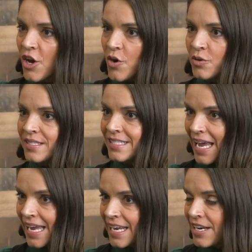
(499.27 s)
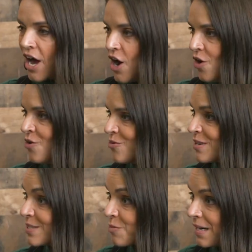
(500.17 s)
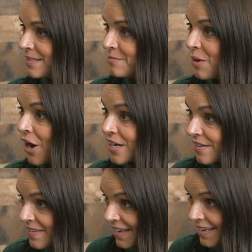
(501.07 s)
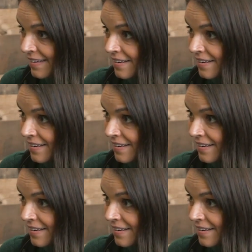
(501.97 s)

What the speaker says: So saying no was one part of it.